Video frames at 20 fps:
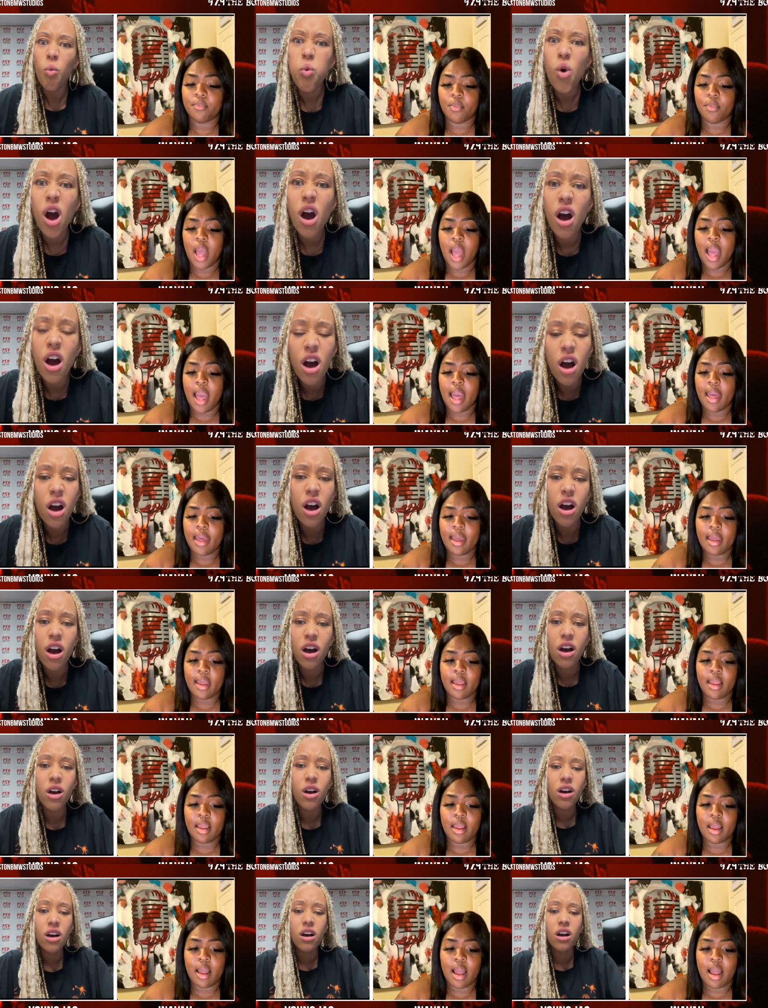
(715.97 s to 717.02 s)
Speaker 1: I
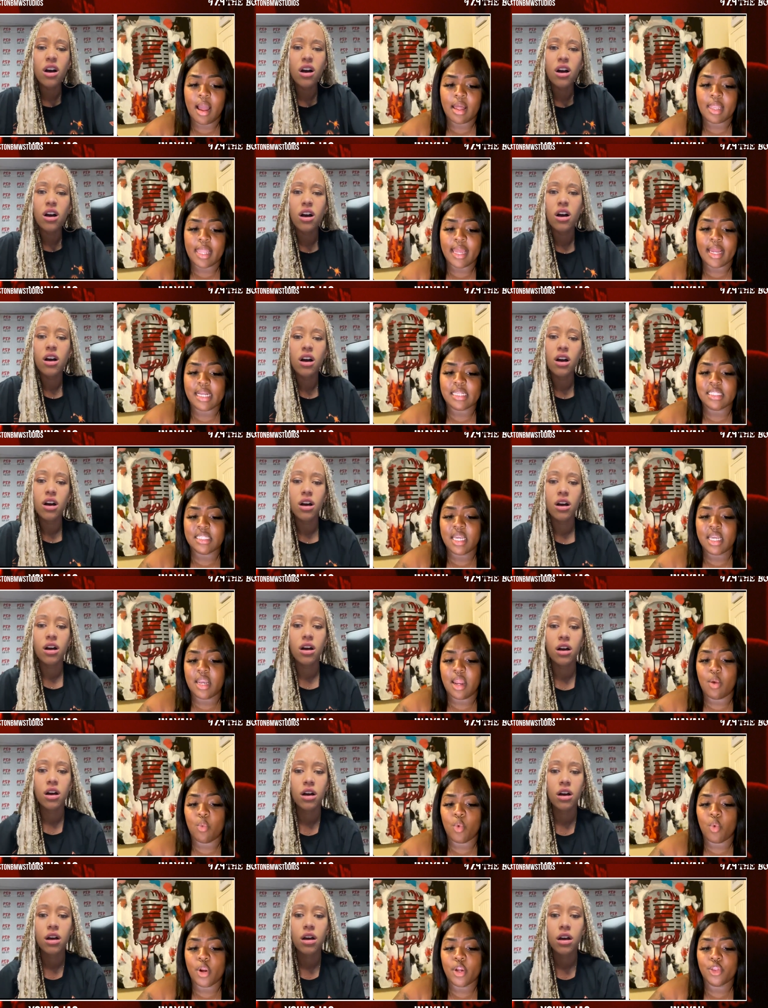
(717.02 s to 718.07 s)
I like I said, I
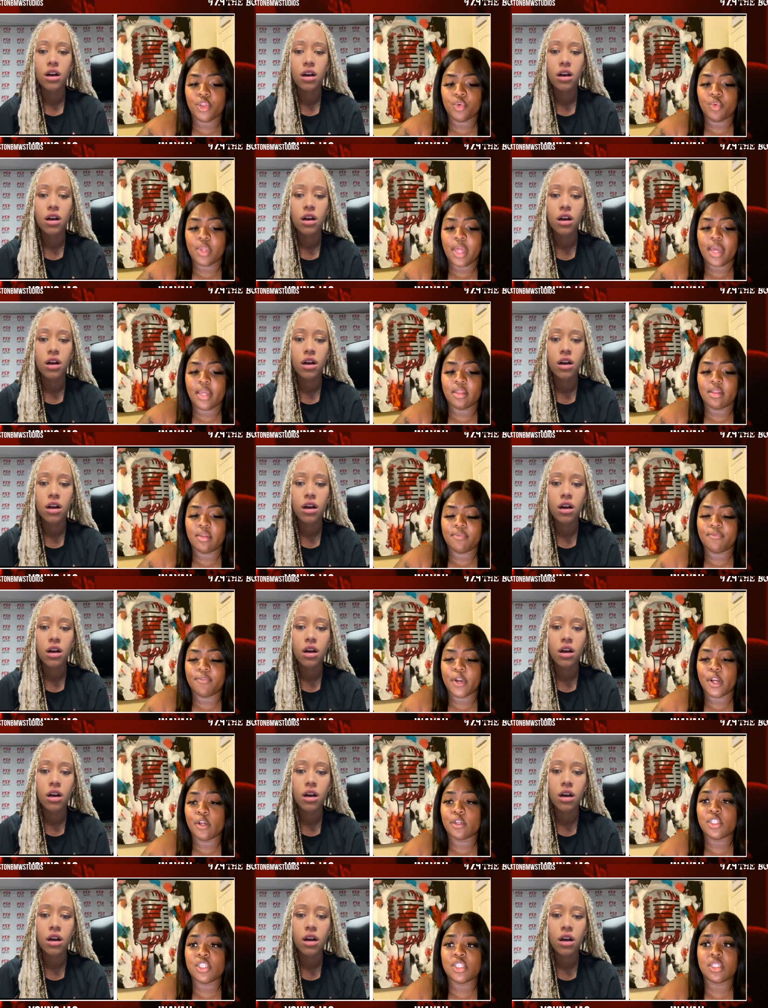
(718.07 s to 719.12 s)
worked through like the
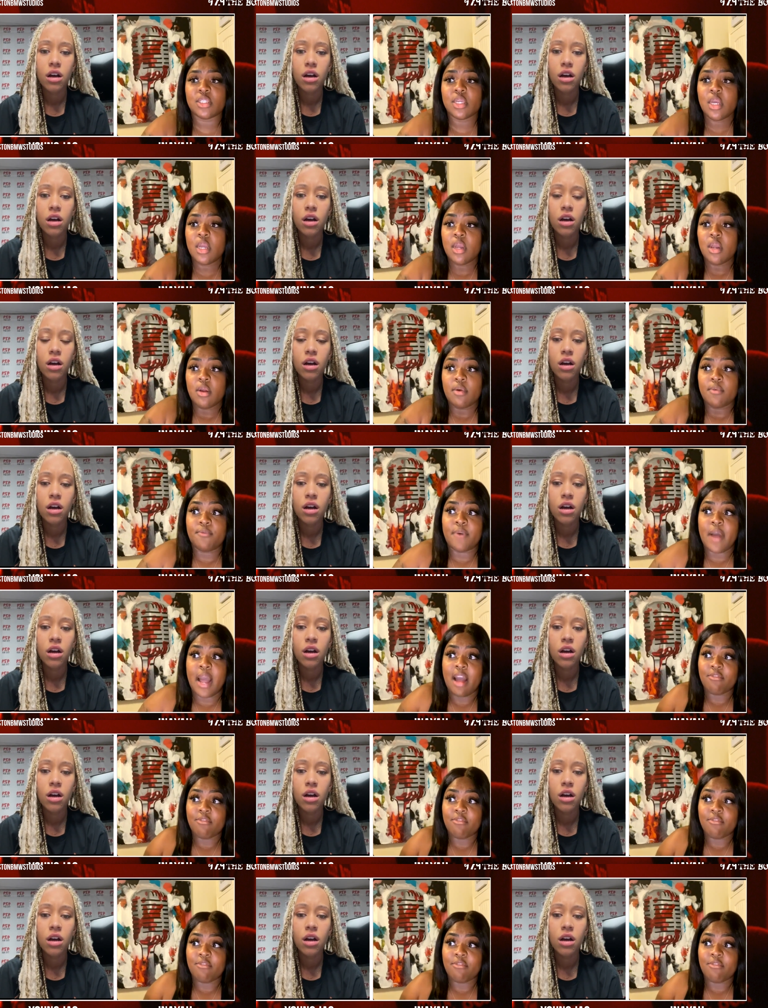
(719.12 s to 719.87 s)
first five